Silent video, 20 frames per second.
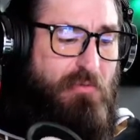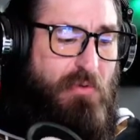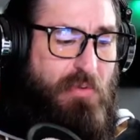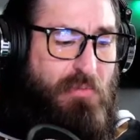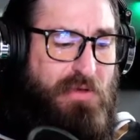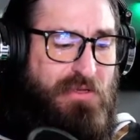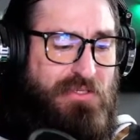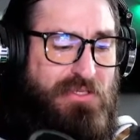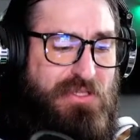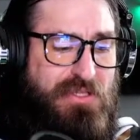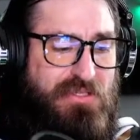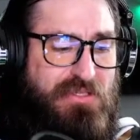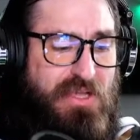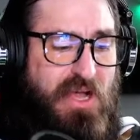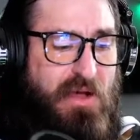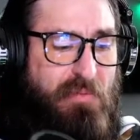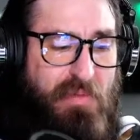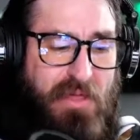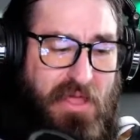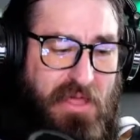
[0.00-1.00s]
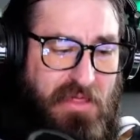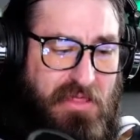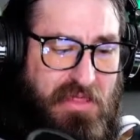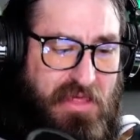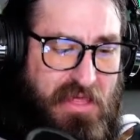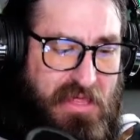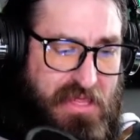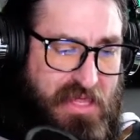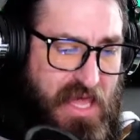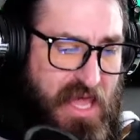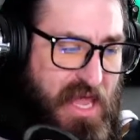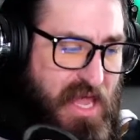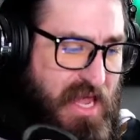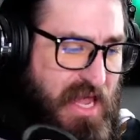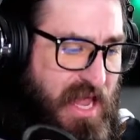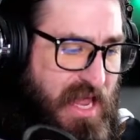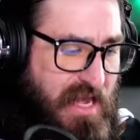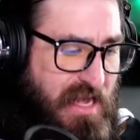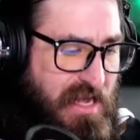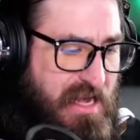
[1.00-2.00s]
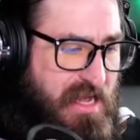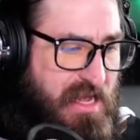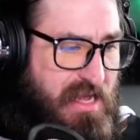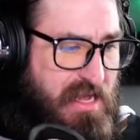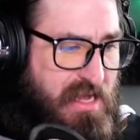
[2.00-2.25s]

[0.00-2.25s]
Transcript: We mentioned the zombie thing, and